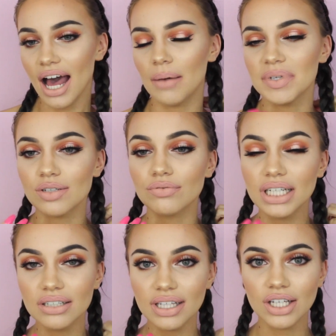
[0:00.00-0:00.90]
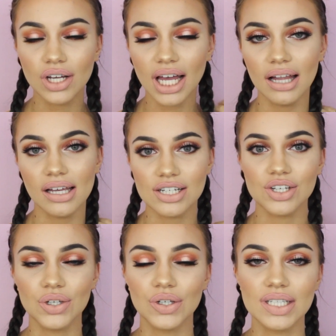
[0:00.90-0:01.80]
It's a really good color
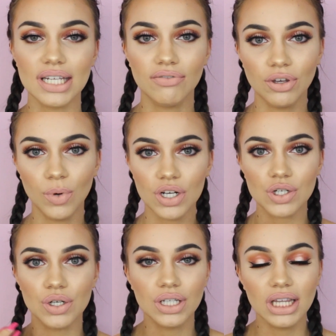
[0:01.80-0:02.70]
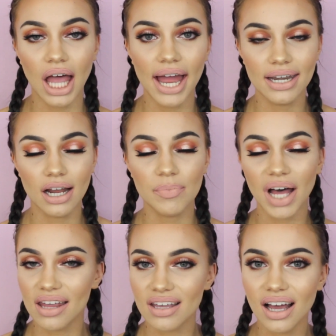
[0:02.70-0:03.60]
to use if you want to lighten up
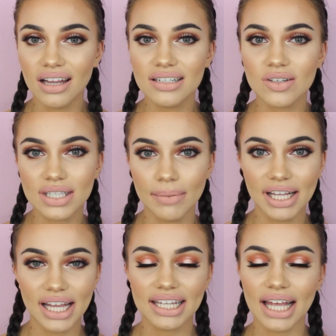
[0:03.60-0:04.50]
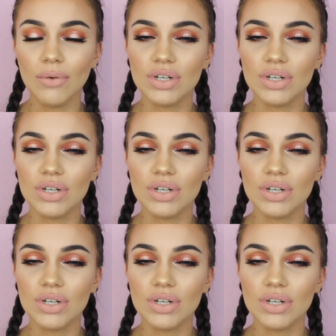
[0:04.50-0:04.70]
other colors or something like that,